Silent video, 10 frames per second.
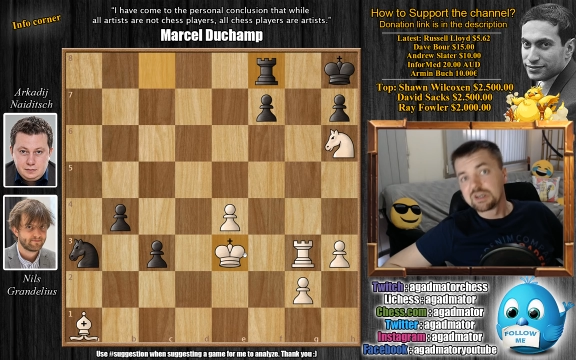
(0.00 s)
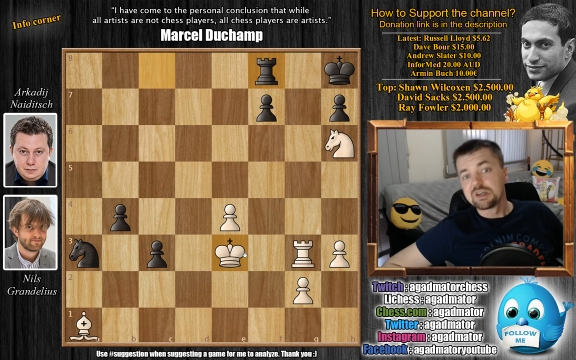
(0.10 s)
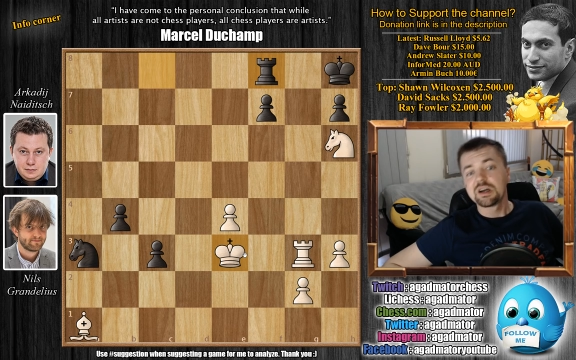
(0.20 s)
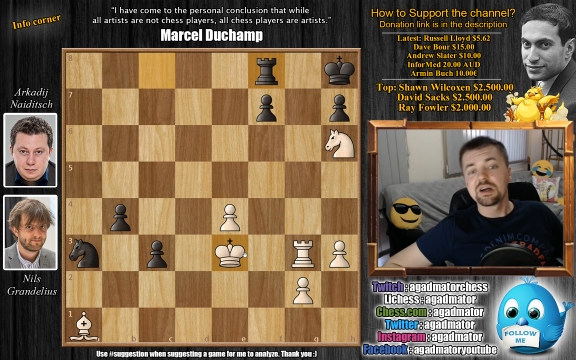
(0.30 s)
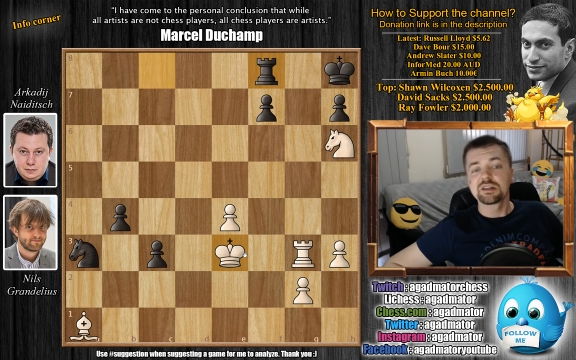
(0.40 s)

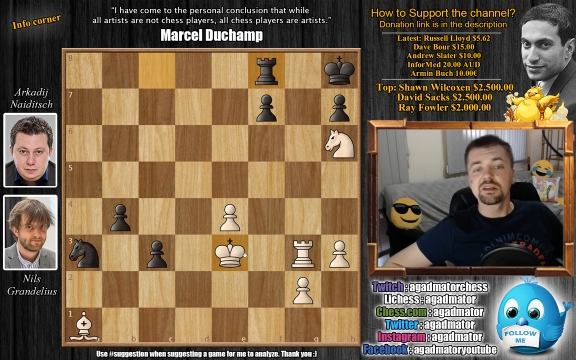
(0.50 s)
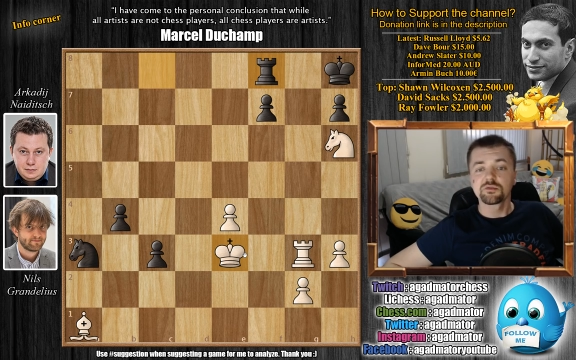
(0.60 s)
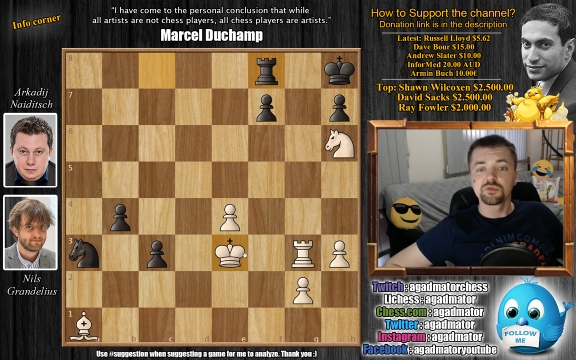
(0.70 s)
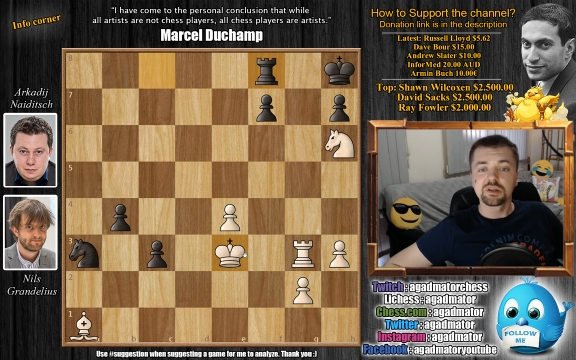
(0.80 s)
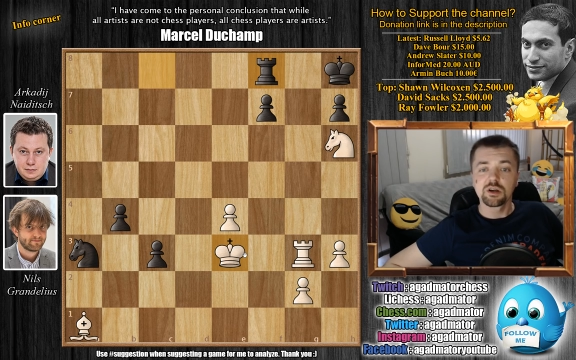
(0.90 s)
Speaker 1: uh, that
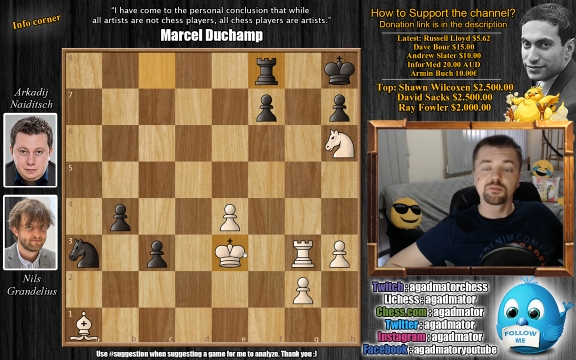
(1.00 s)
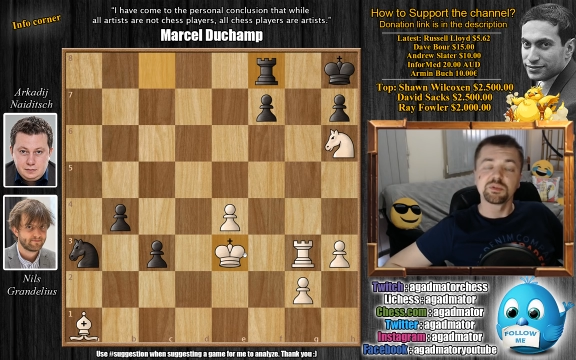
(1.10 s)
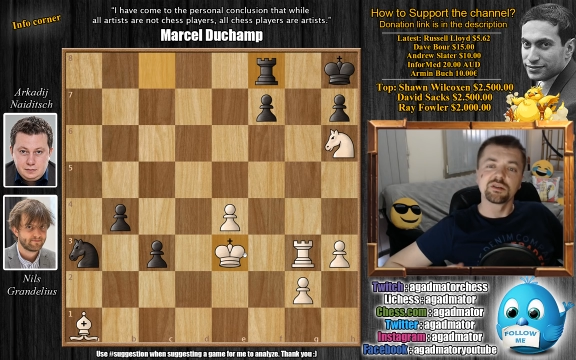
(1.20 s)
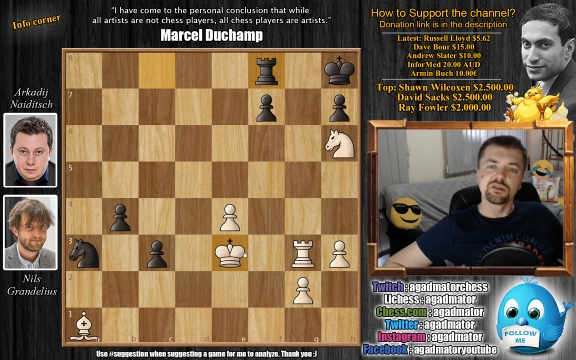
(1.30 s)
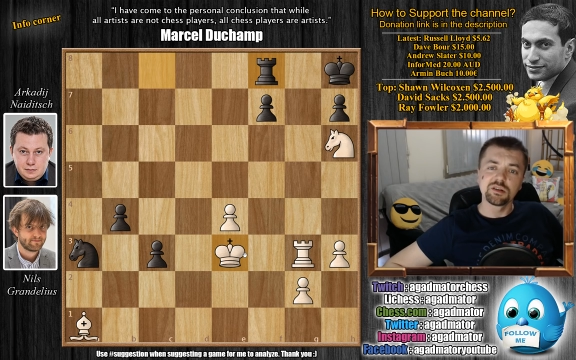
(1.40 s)
really got me
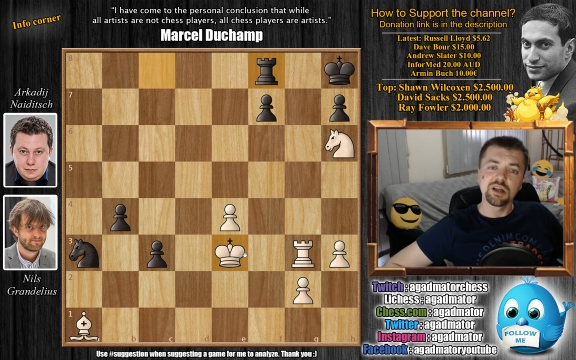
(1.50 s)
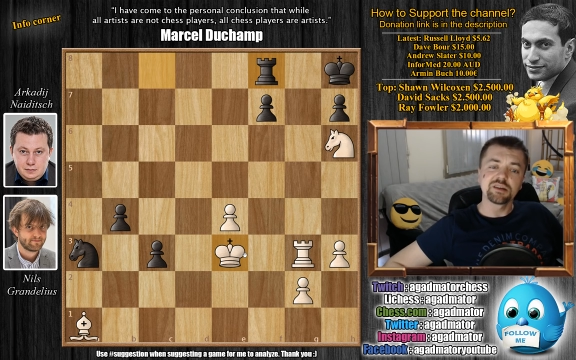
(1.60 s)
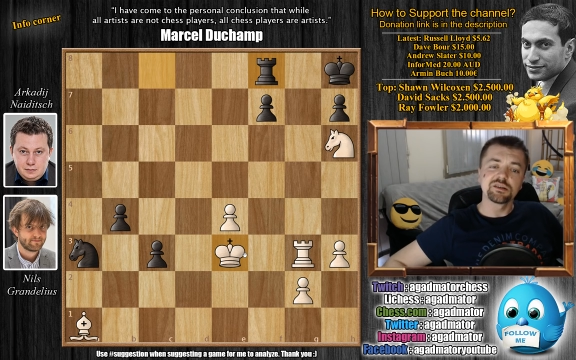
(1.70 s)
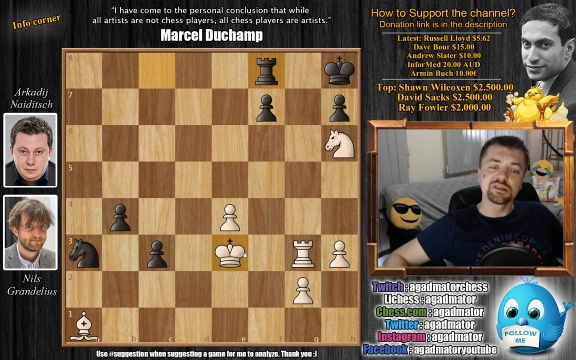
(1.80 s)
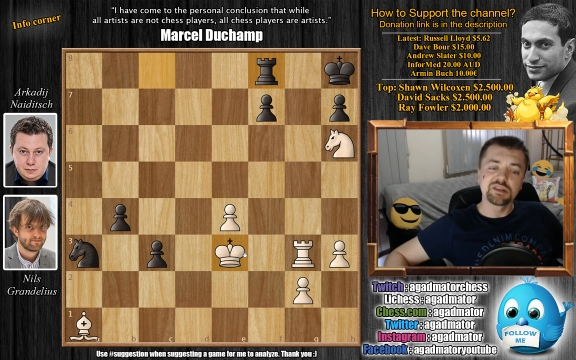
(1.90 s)
to like
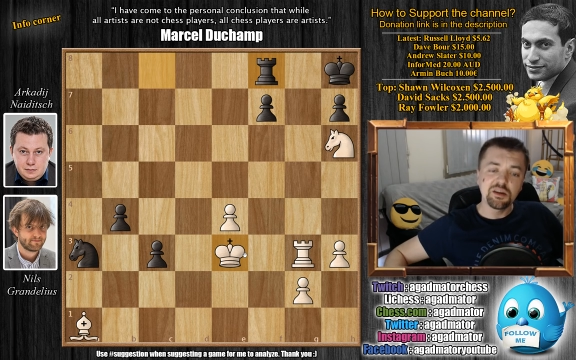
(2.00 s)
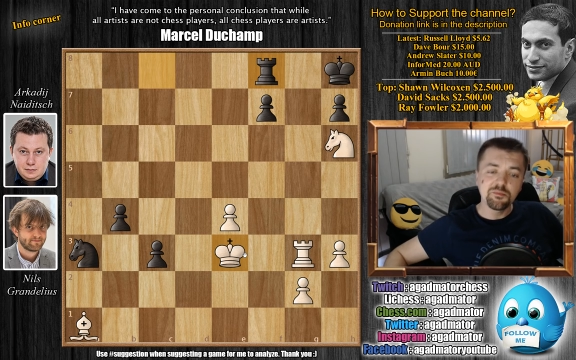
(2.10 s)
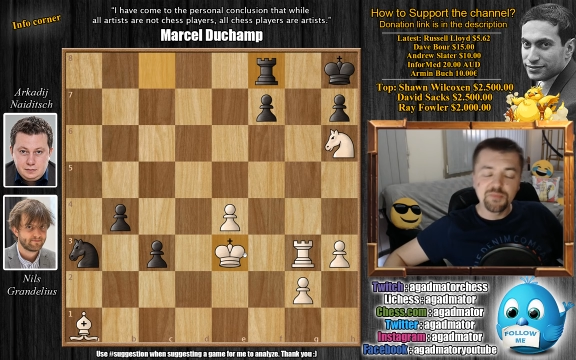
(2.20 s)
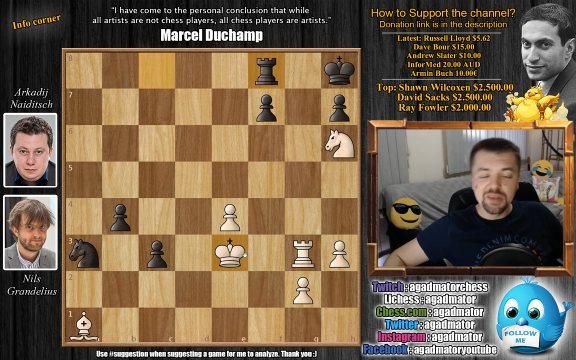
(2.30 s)
this game.